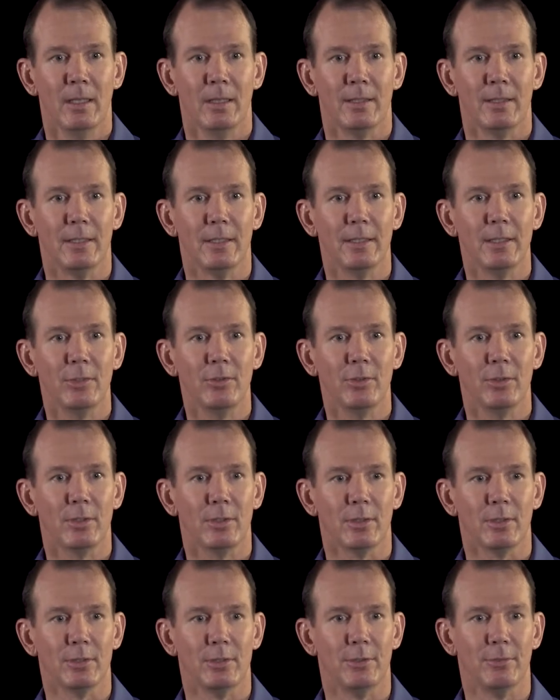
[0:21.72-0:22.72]
The
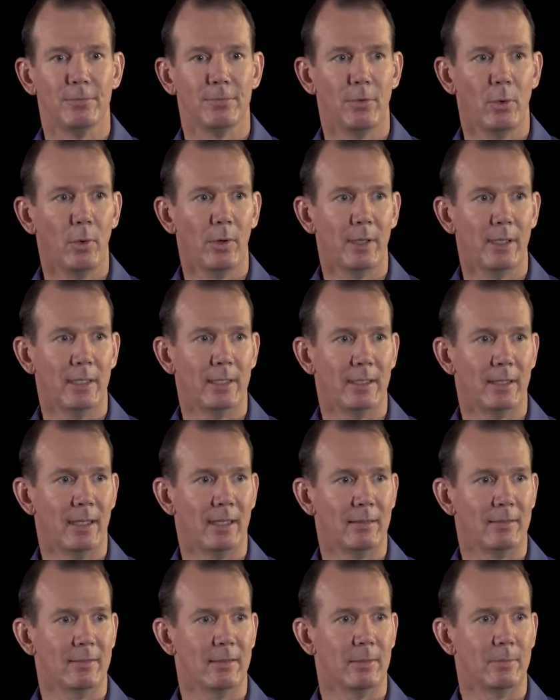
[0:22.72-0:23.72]
initial euphoria
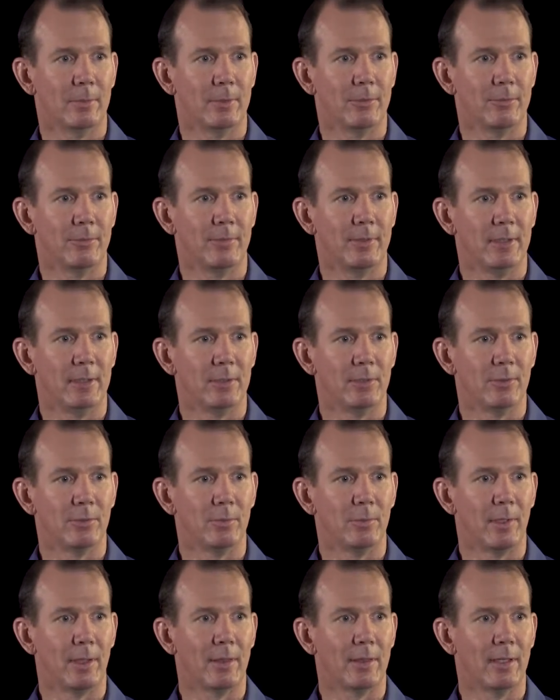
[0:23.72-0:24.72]
that someone feels
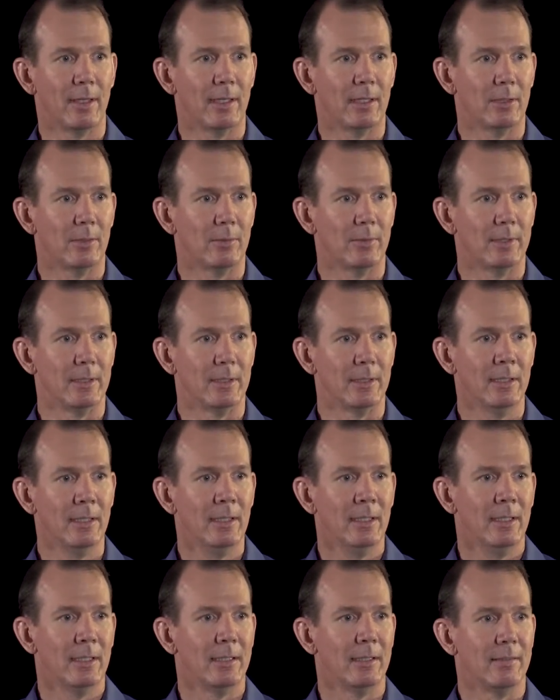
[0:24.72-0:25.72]
with heroin
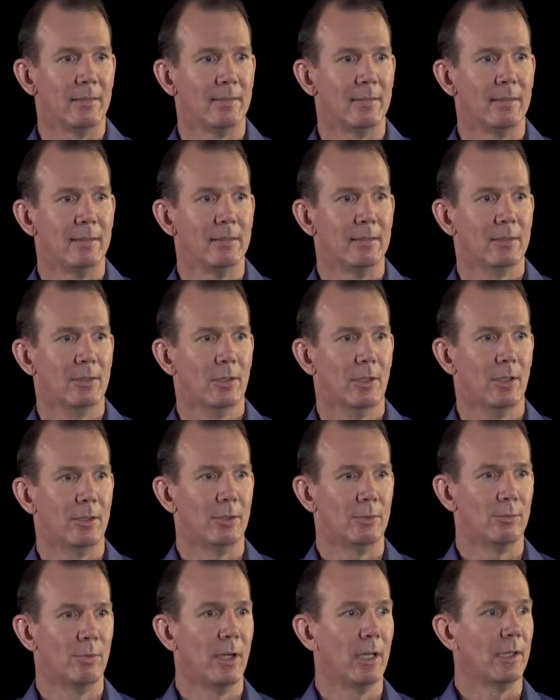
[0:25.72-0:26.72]
is called
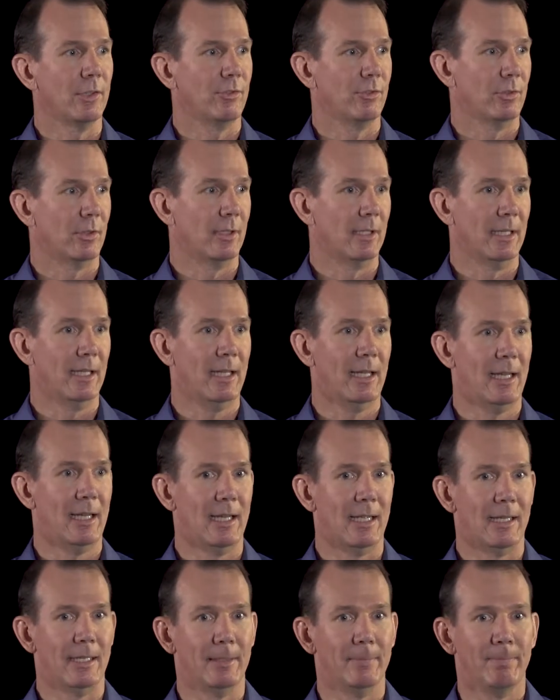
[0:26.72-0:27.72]
a rush or a
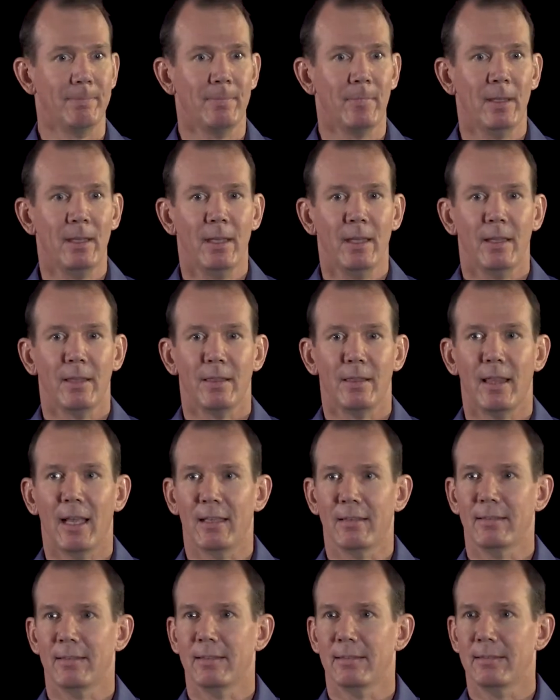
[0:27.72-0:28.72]
high.
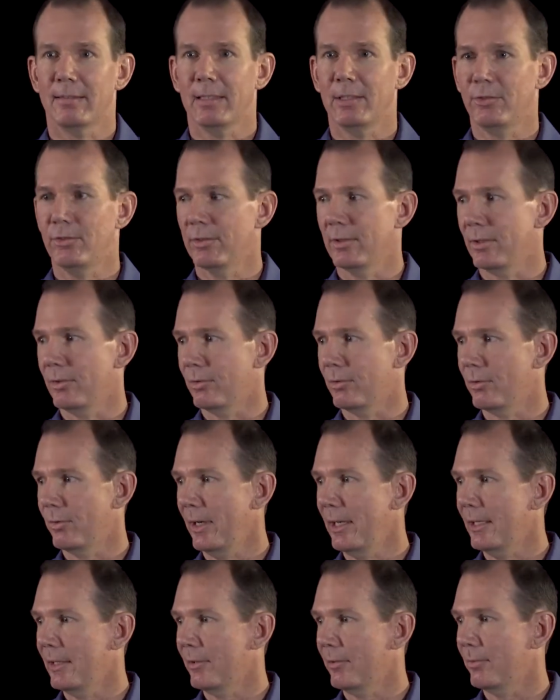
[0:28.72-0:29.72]
That sensation is
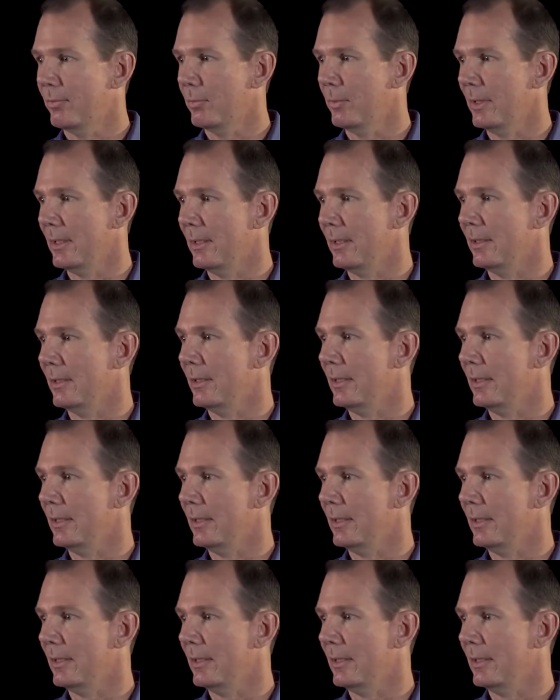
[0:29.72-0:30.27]
greatest when